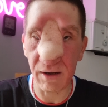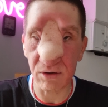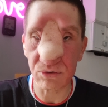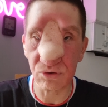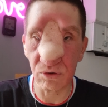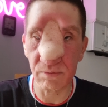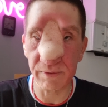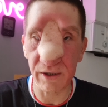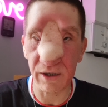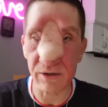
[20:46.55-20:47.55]

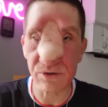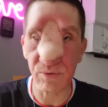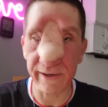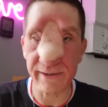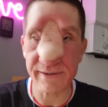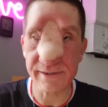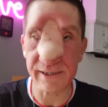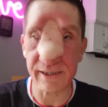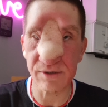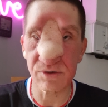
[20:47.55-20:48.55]
October
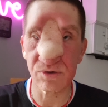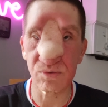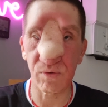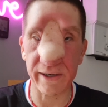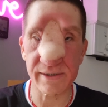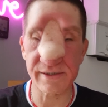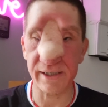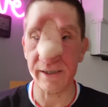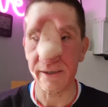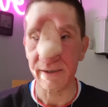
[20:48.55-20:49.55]

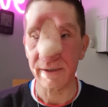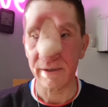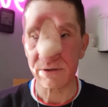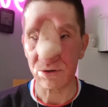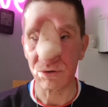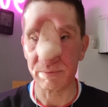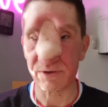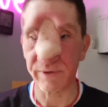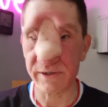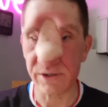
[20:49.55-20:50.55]
2020, it's October
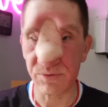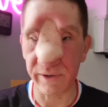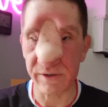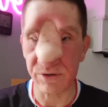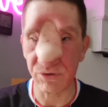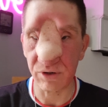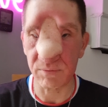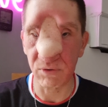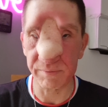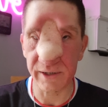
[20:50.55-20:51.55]
2022 at
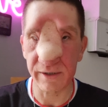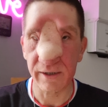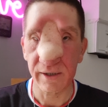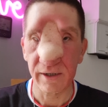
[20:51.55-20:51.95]
the moment.